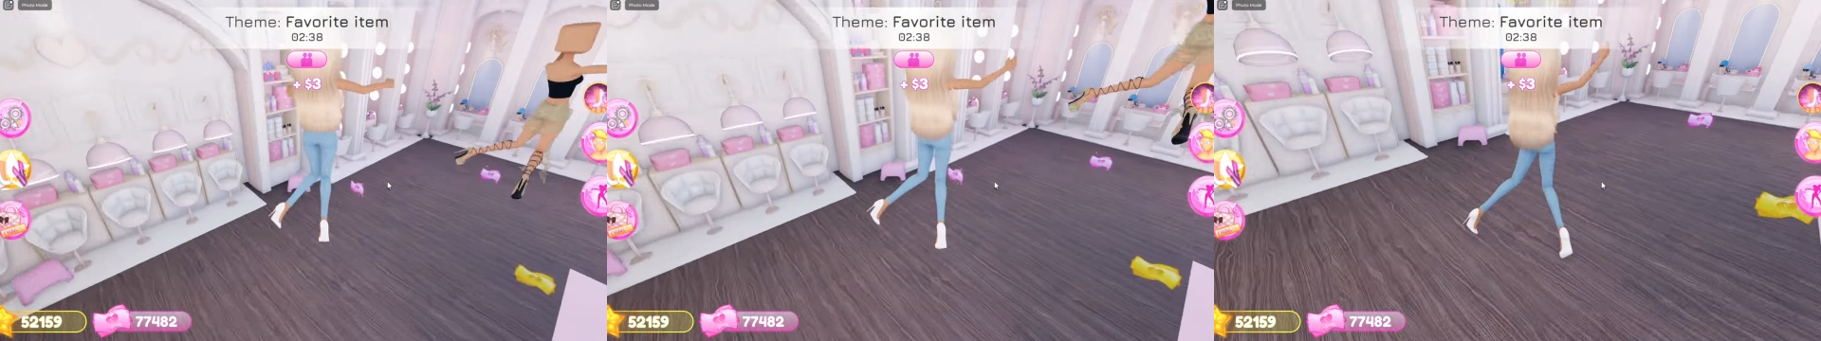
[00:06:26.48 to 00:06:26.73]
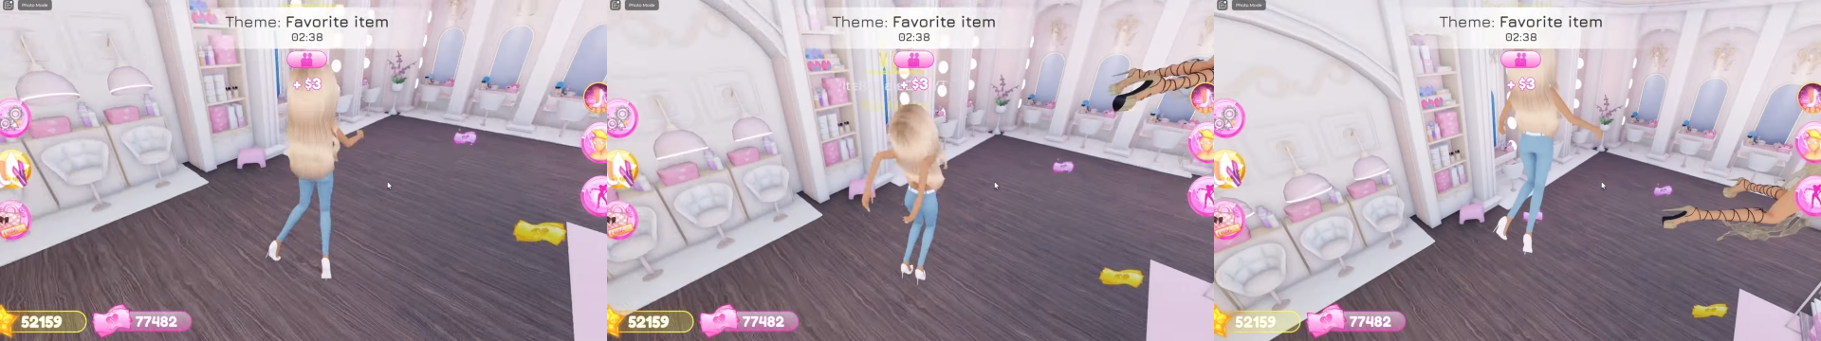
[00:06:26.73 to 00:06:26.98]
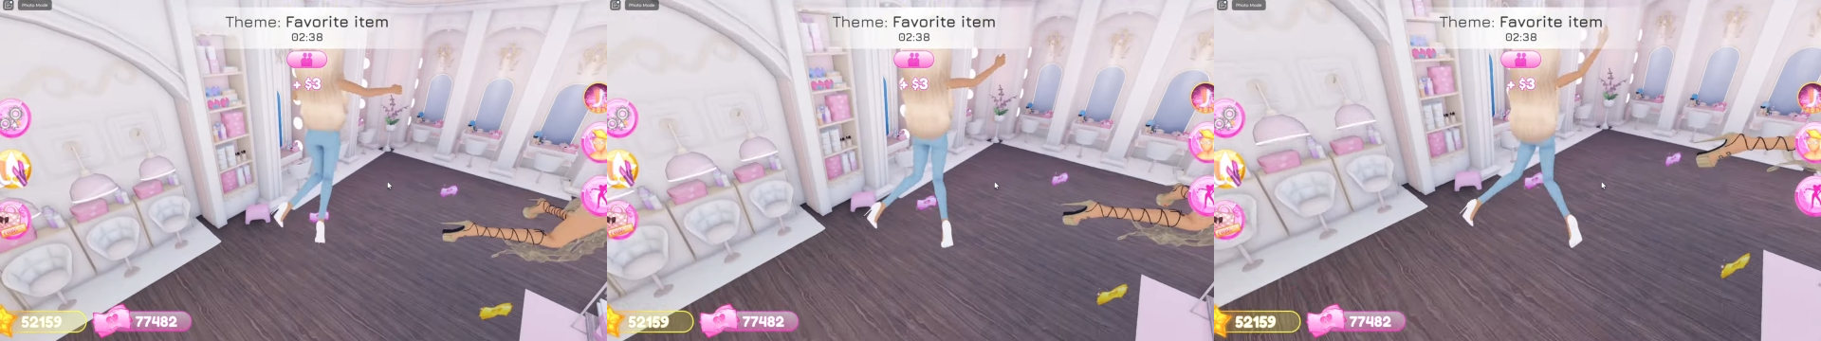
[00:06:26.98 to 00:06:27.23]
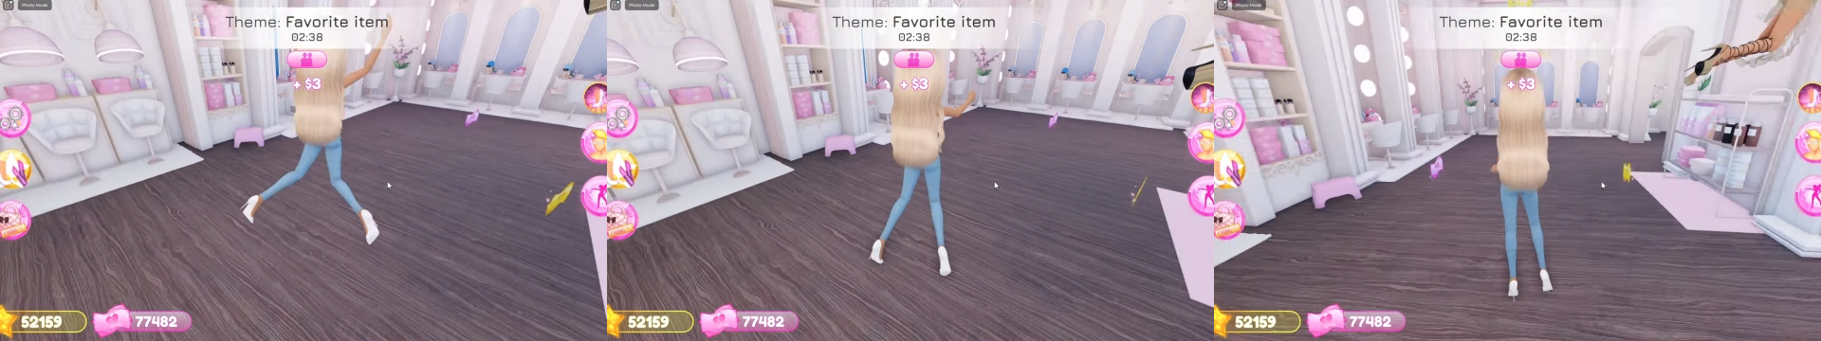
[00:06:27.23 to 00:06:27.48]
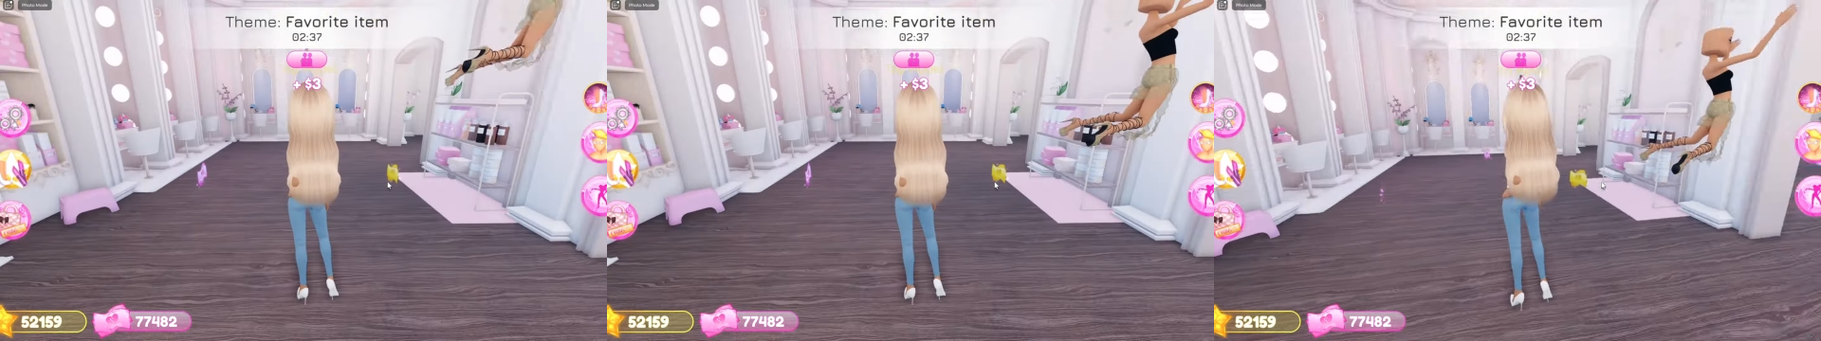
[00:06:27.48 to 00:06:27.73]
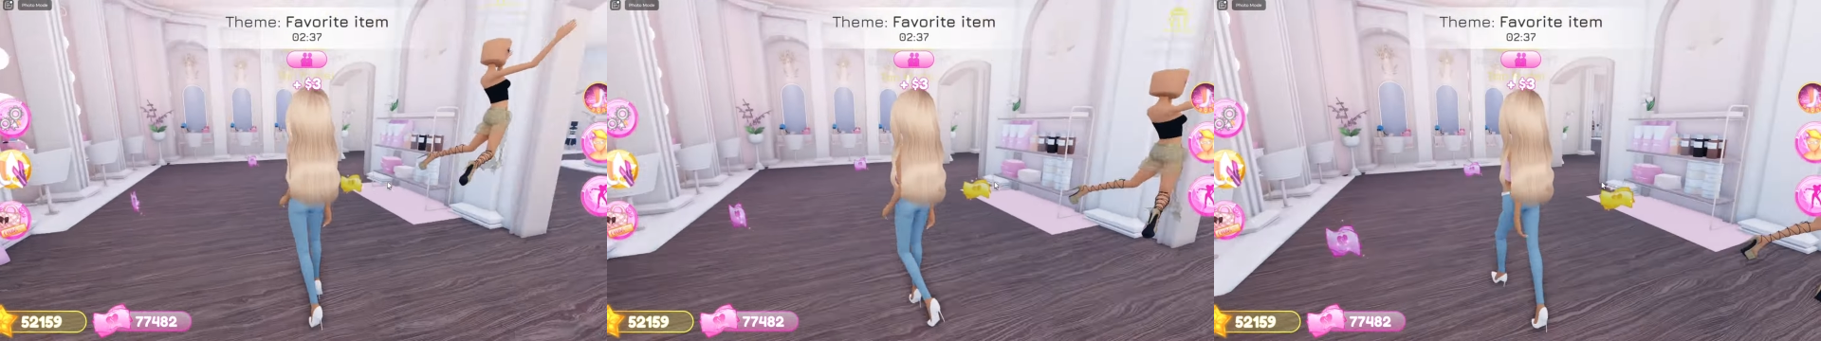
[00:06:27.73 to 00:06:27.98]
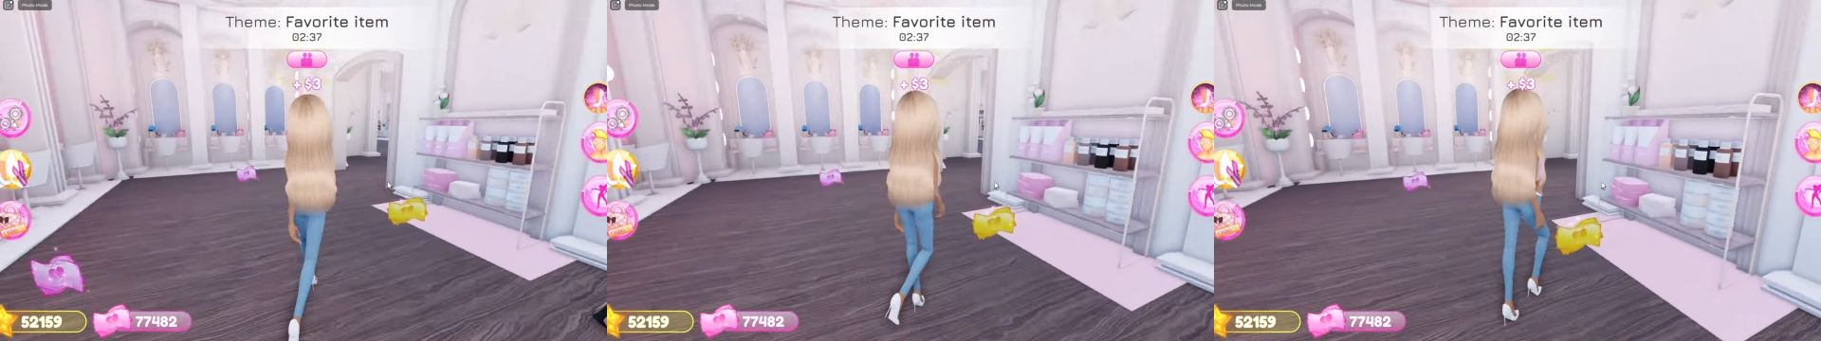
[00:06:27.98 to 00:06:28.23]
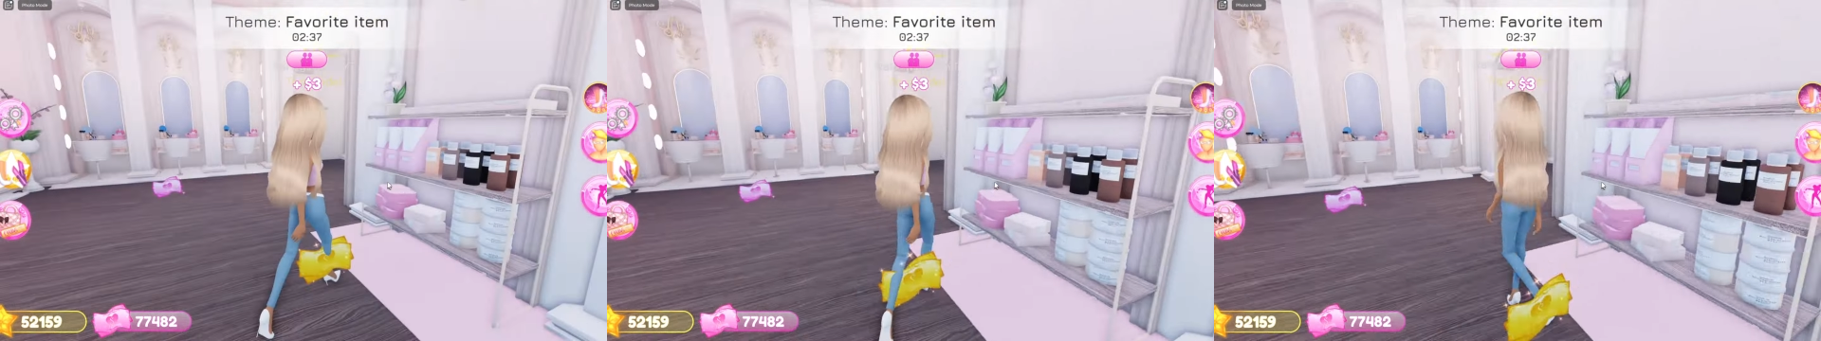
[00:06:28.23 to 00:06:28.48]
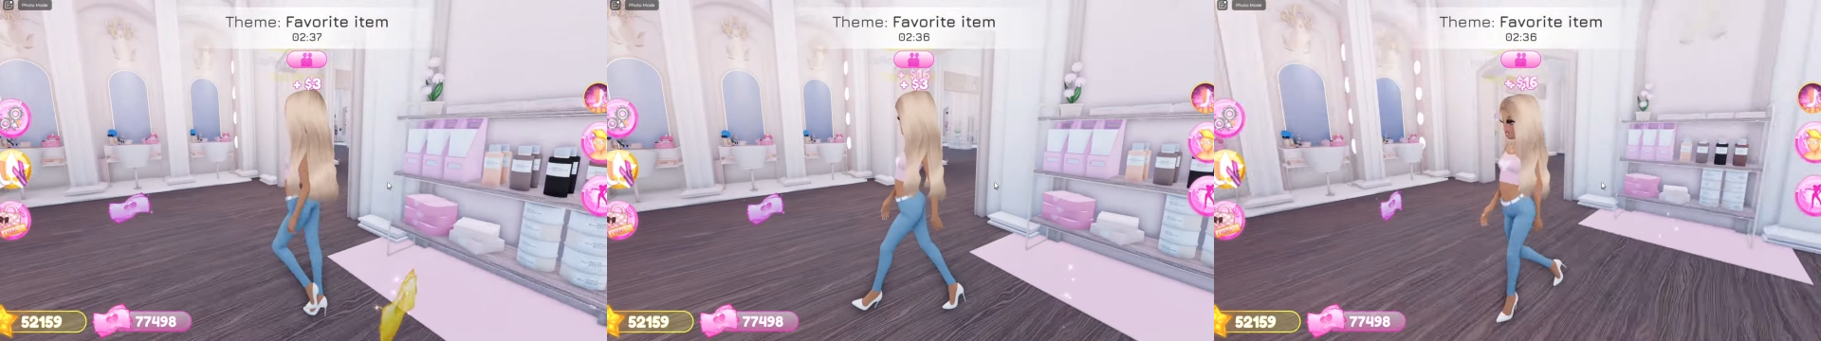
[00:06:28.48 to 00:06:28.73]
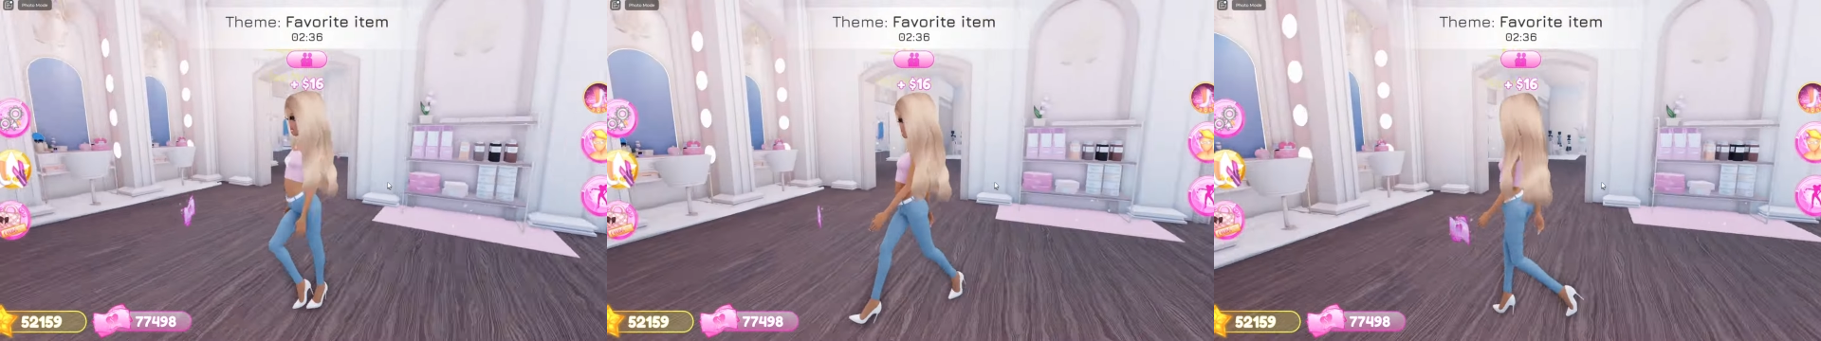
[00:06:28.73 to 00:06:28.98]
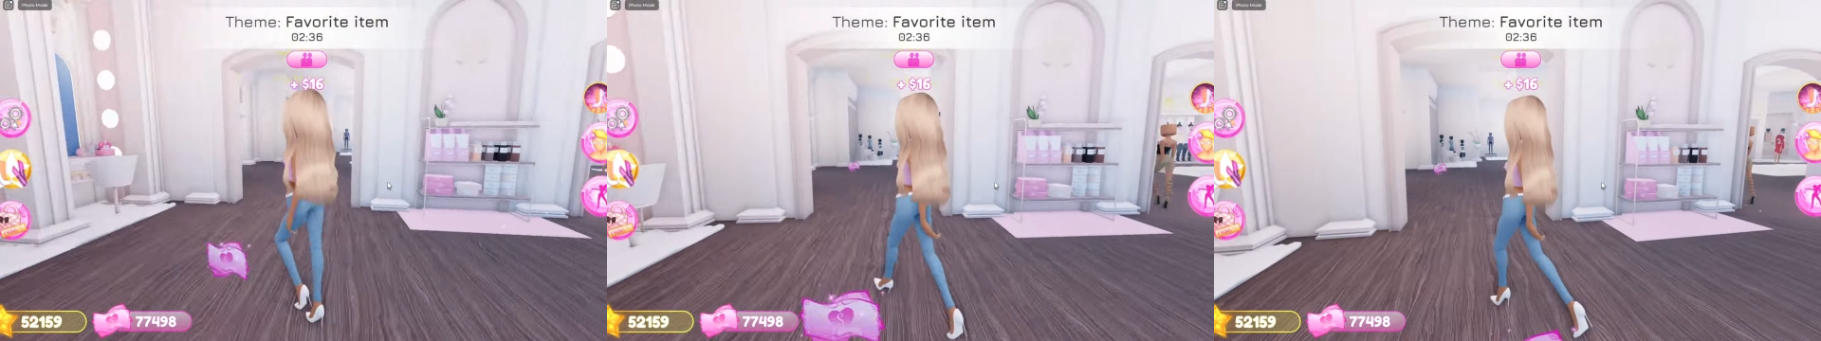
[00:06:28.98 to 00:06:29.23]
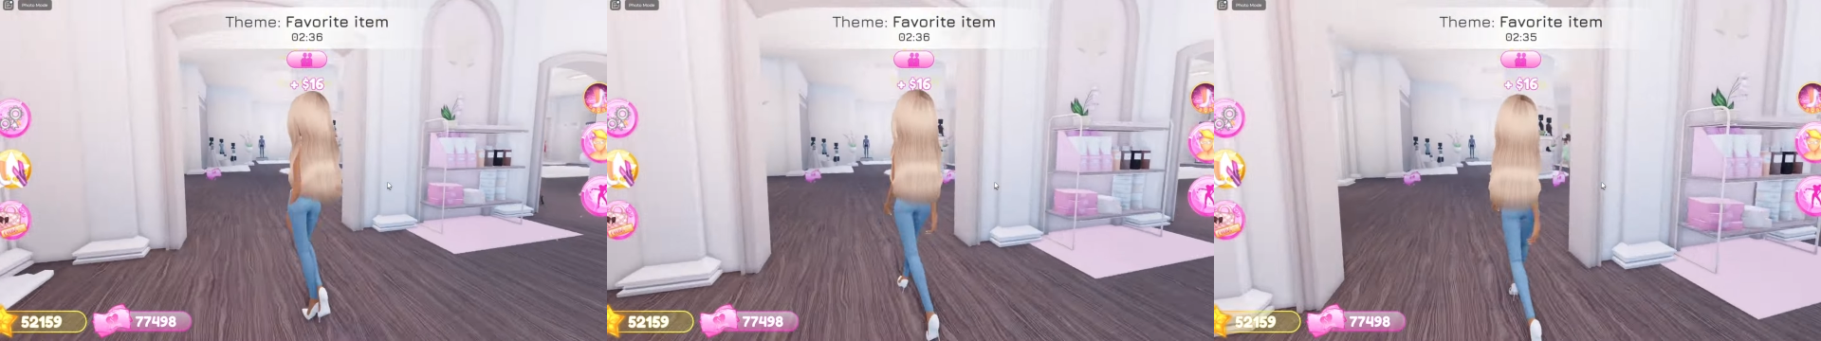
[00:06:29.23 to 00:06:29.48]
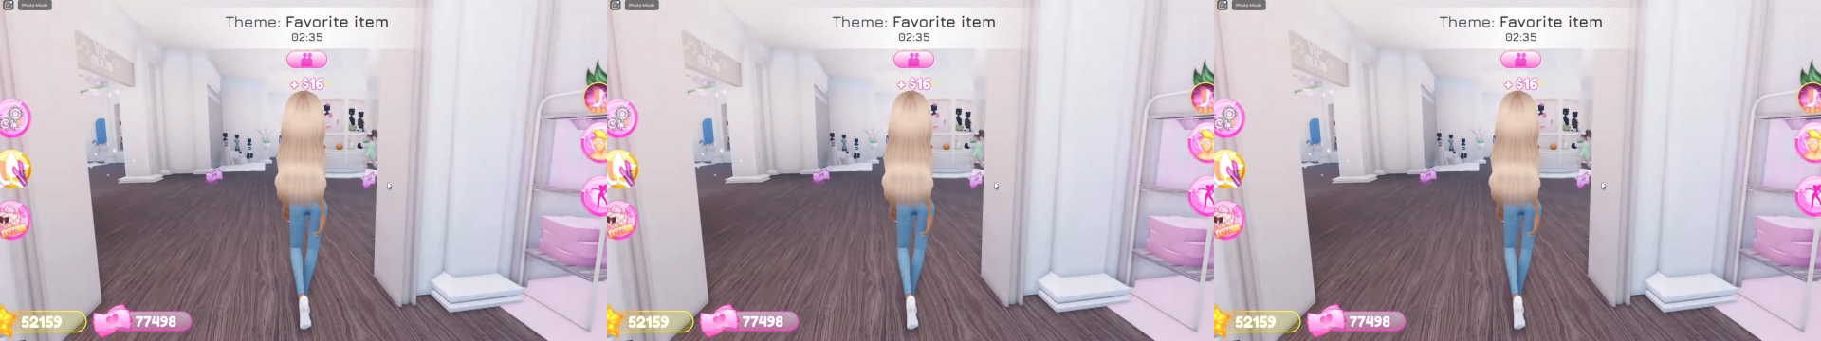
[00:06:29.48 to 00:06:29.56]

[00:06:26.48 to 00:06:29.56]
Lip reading: (no speaker visible)